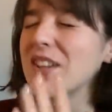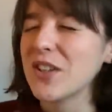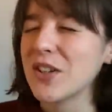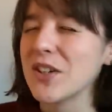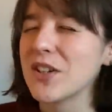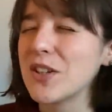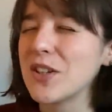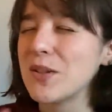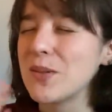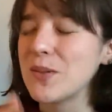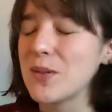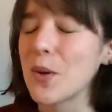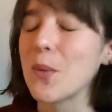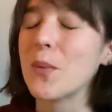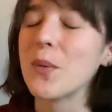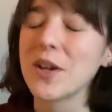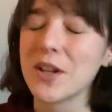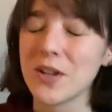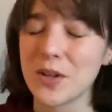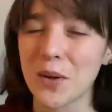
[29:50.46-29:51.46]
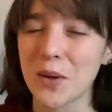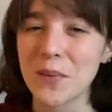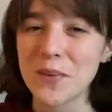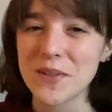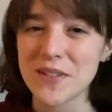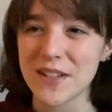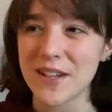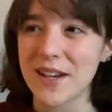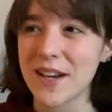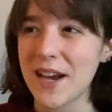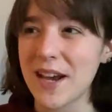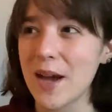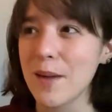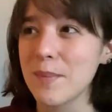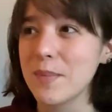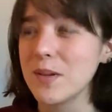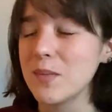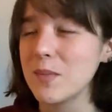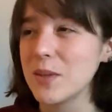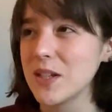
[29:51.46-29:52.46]
look you don't want to know what's going to
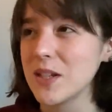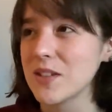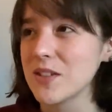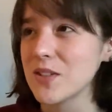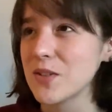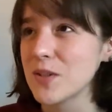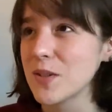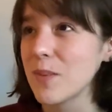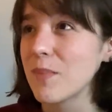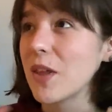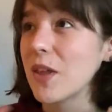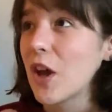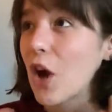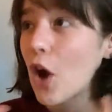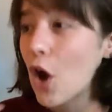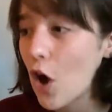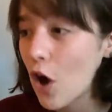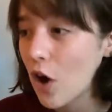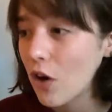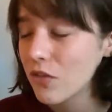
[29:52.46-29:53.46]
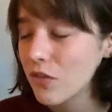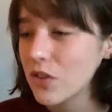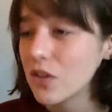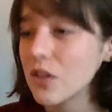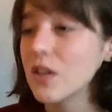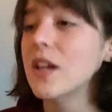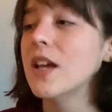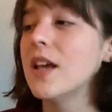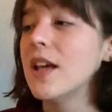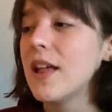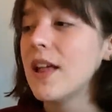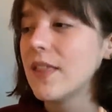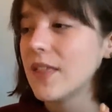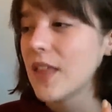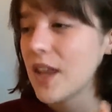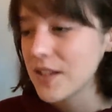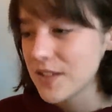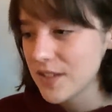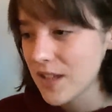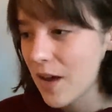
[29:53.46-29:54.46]
happen because there's something awful
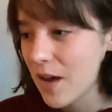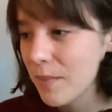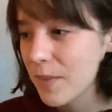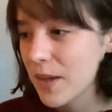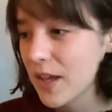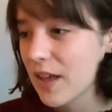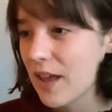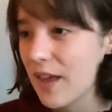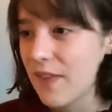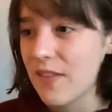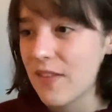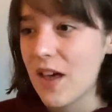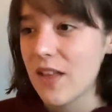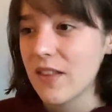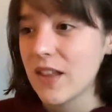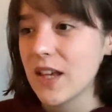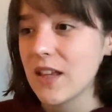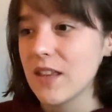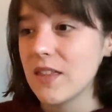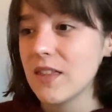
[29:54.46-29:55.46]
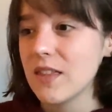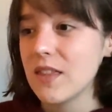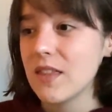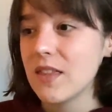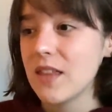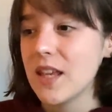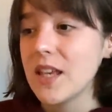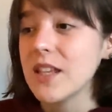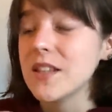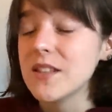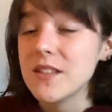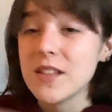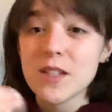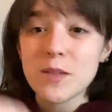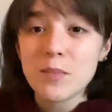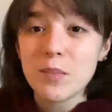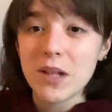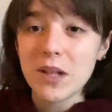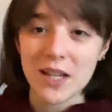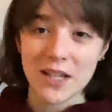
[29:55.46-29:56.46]
that is coming and that like is this
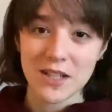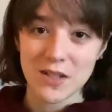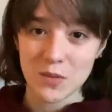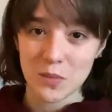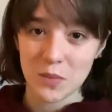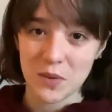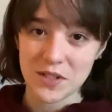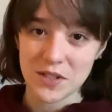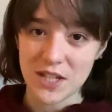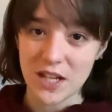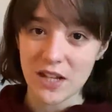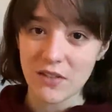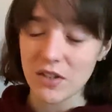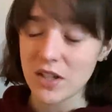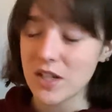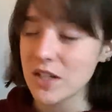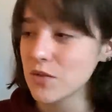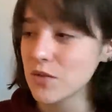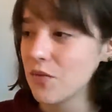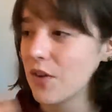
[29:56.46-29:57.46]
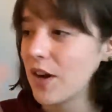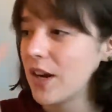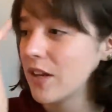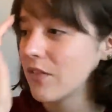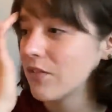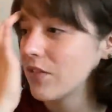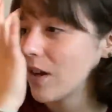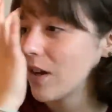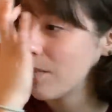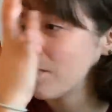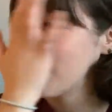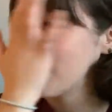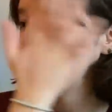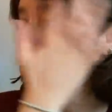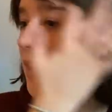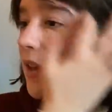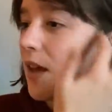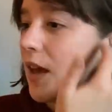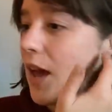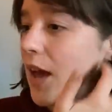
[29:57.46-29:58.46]
place where David is writing from
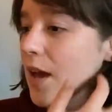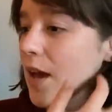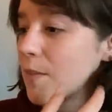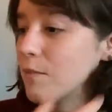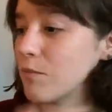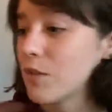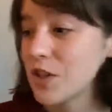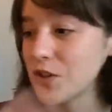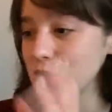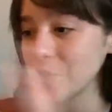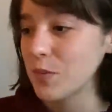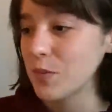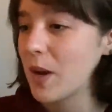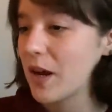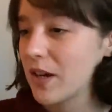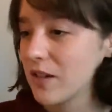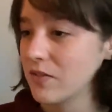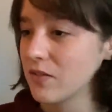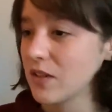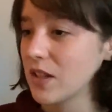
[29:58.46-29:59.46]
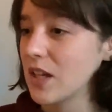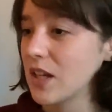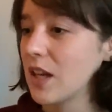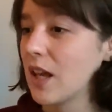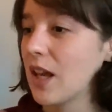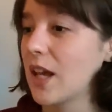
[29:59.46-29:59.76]
um, retrospectively.